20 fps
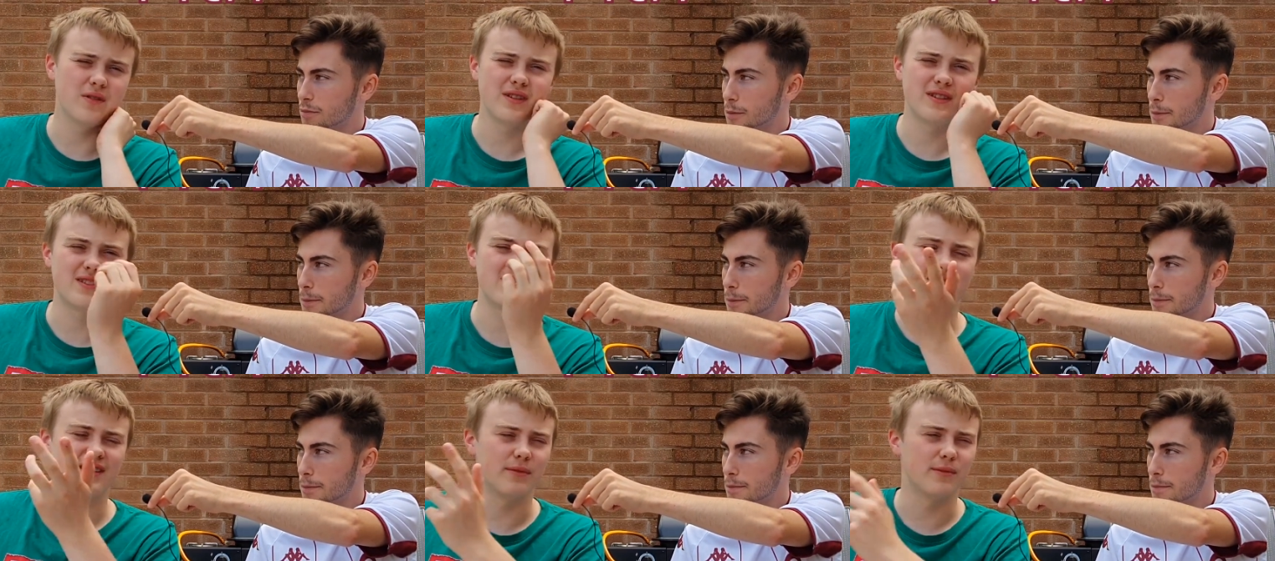
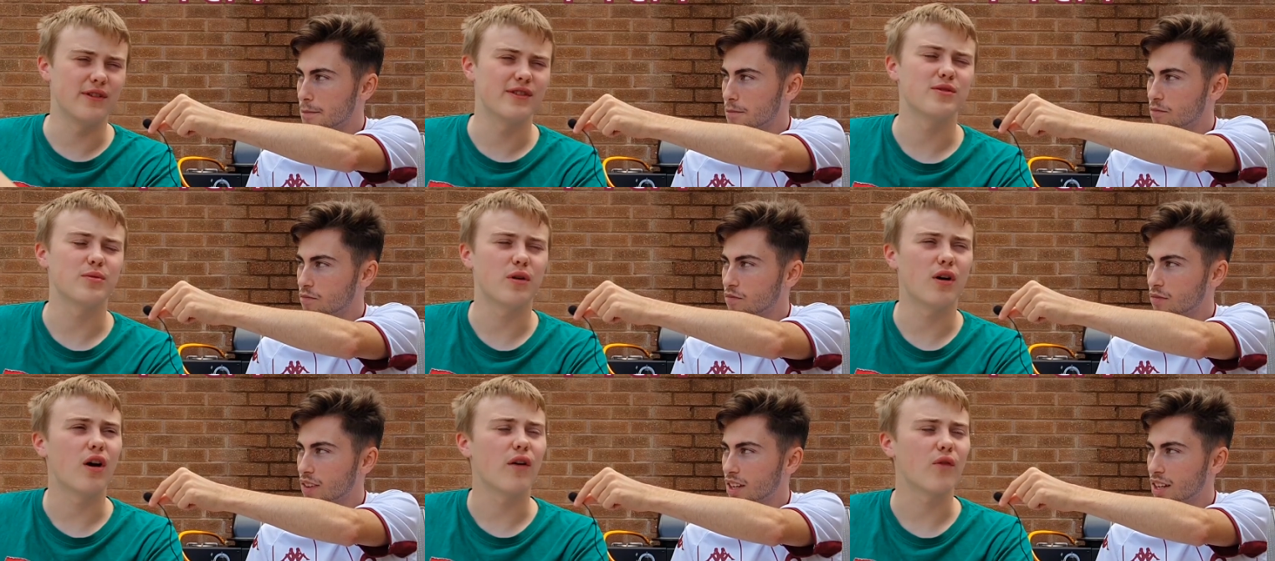Speaker 1: It's similar
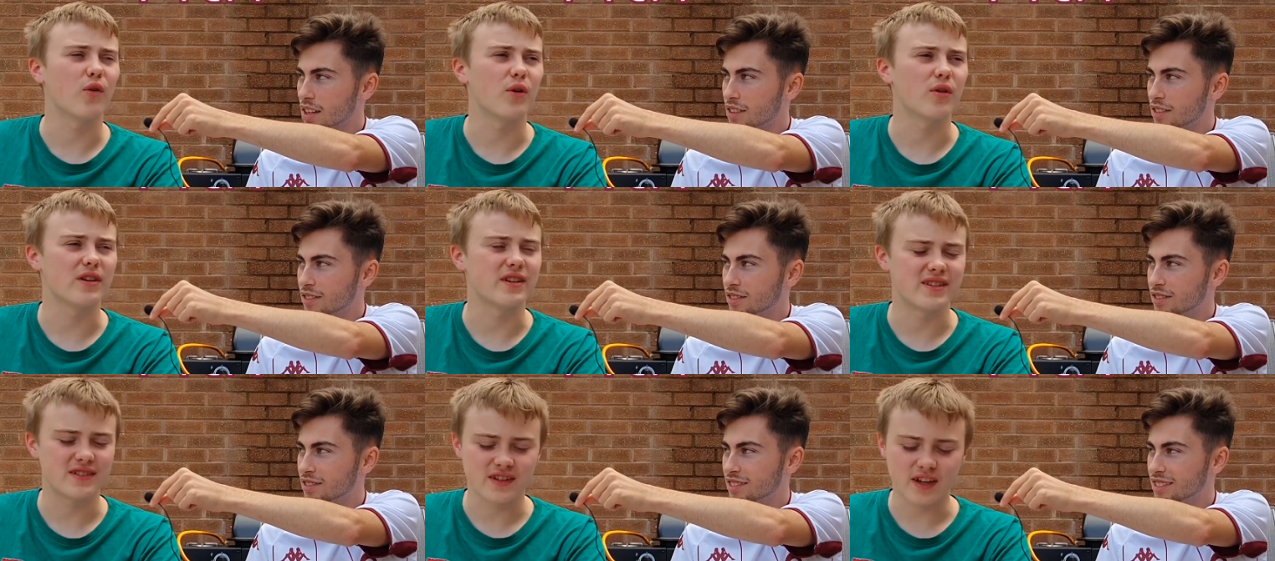to what I've
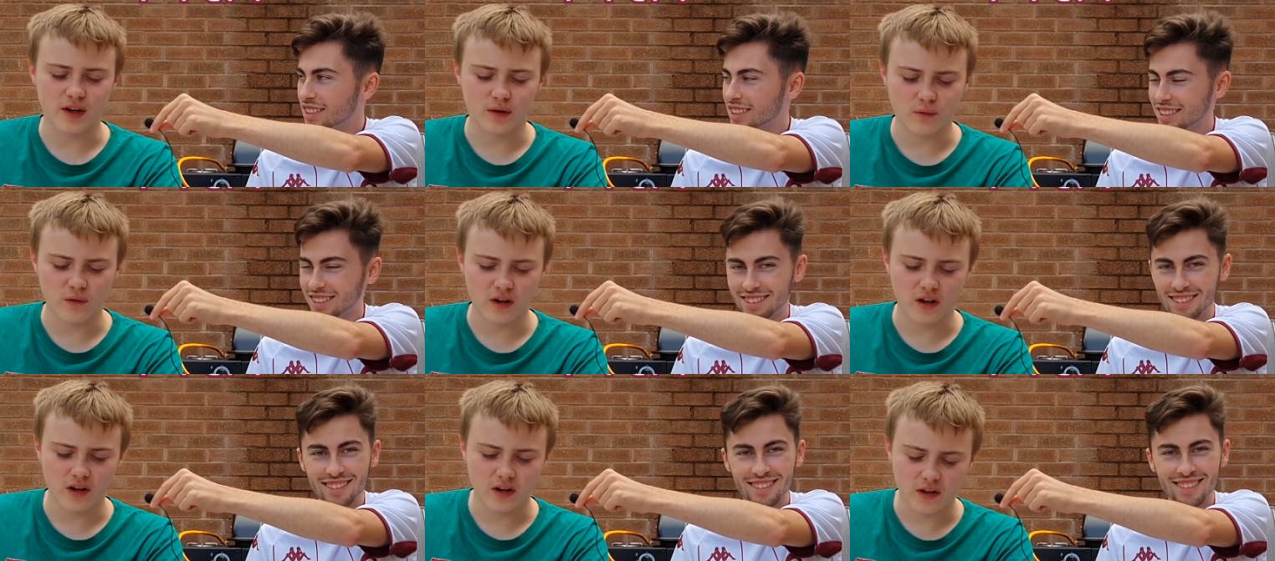already said,
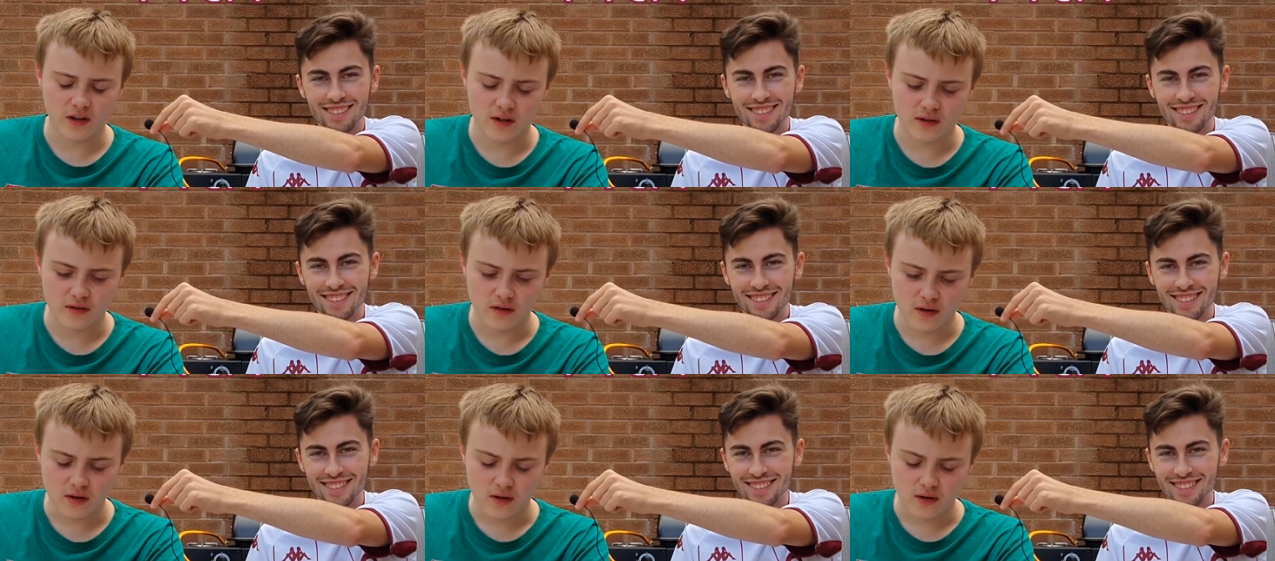really.